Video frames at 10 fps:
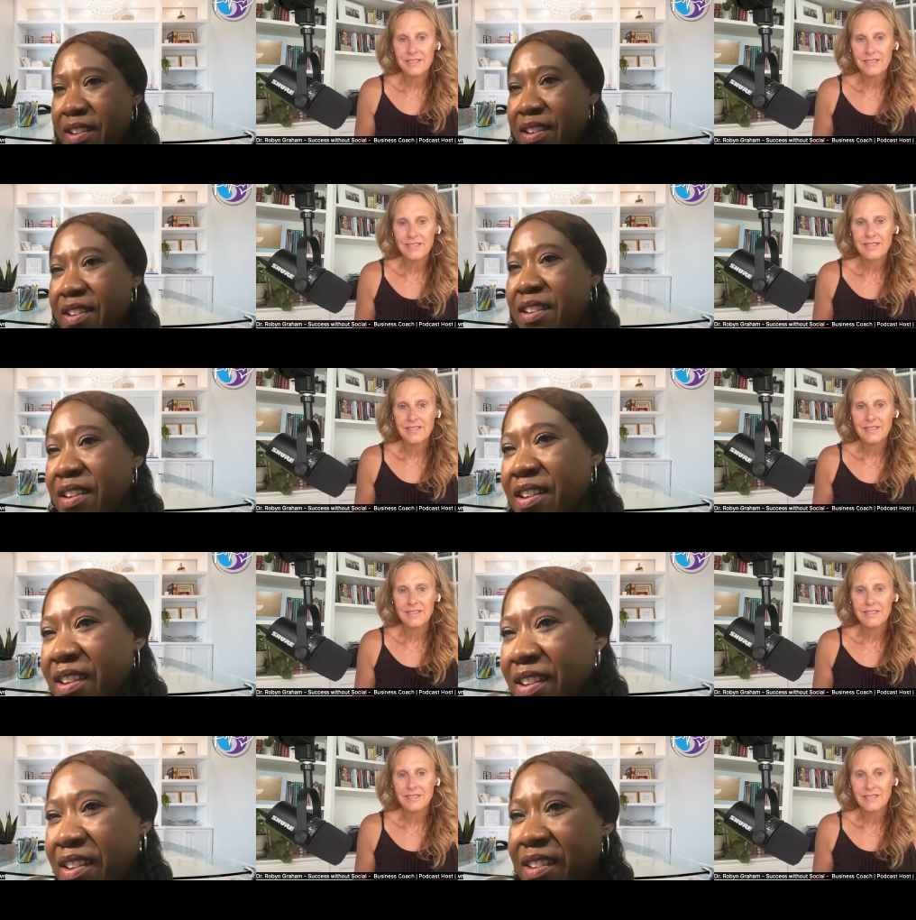
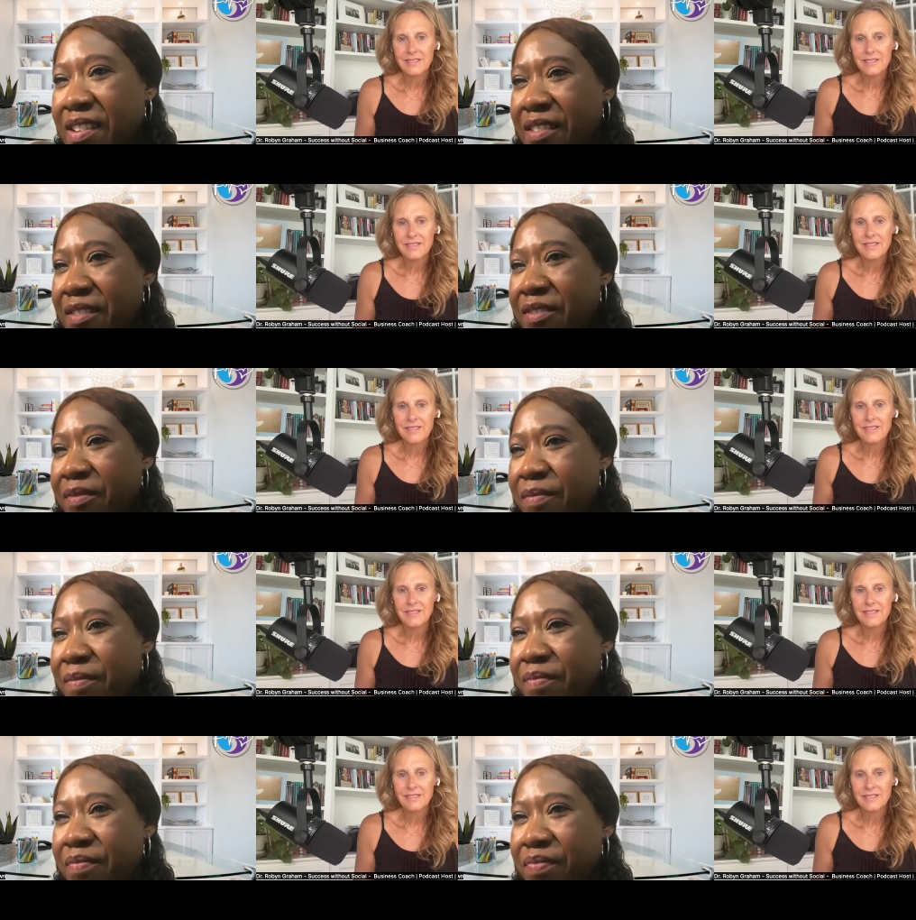
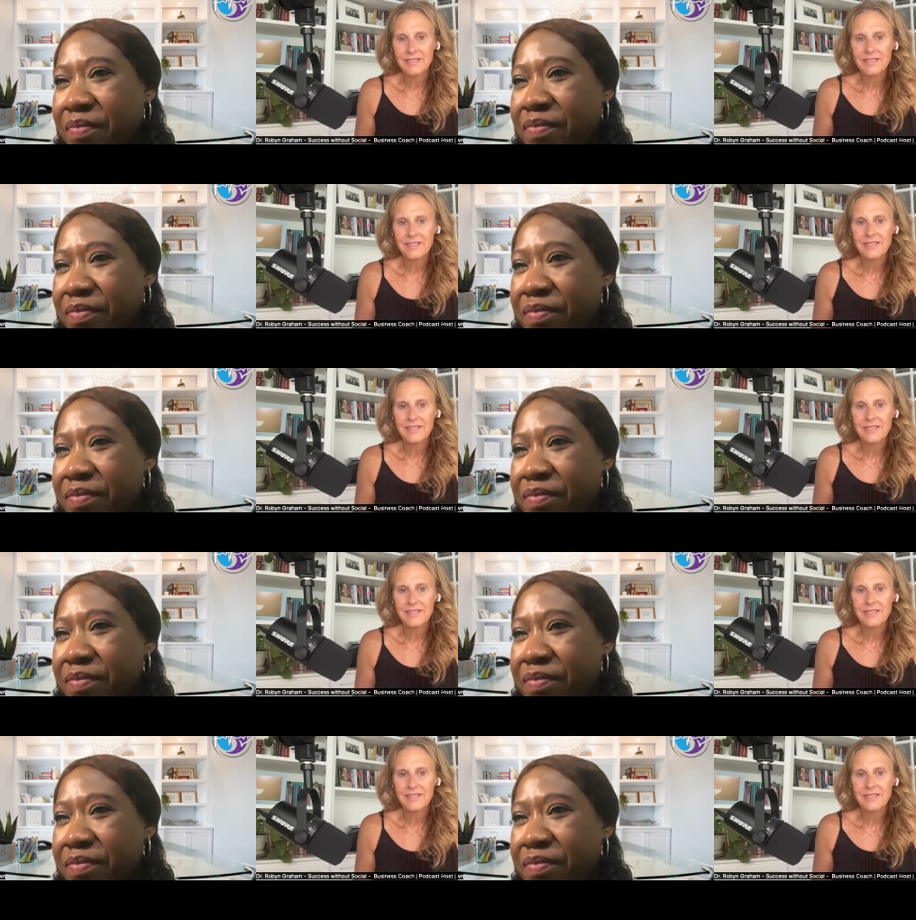Nobody speaks.